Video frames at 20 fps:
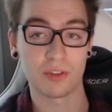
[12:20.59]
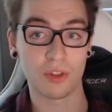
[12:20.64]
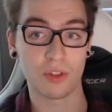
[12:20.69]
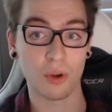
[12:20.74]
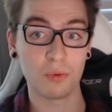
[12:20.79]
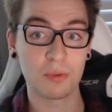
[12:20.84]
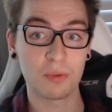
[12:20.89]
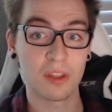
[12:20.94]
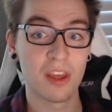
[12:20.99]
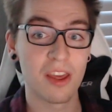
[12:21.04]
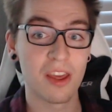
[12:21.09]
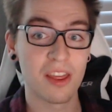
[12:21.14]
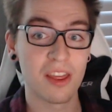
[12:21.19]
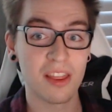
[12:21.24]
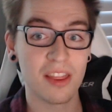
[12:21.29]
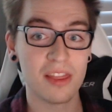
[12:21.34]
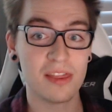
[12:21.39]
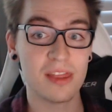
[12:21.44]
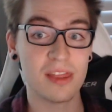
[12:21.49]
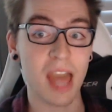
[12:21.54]
Though
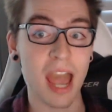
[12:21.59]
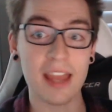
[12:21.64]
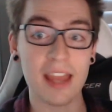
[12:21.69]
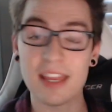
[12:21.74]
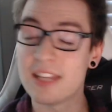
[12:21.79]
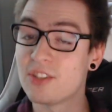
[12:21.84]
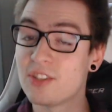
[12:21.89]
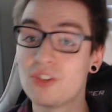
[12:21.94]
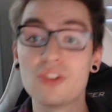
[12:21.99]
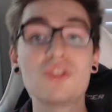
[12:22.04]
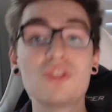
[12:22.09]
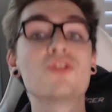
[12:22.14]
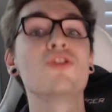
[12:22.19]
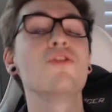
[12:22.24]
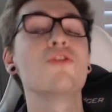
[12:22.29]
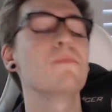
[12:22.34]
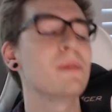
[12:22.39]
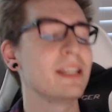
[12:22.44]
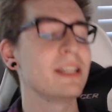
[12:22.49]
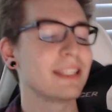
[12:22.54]
that, as
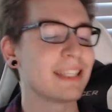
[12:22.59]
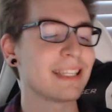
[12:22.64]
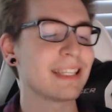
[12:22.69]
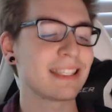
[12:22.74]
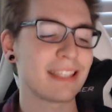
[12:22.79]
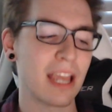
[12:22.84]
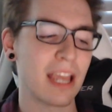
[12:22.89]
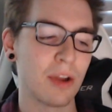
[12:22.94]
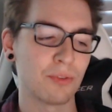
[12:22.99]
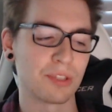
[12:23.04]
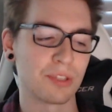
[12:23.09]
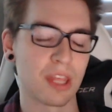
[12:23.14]
stupid as this sounds,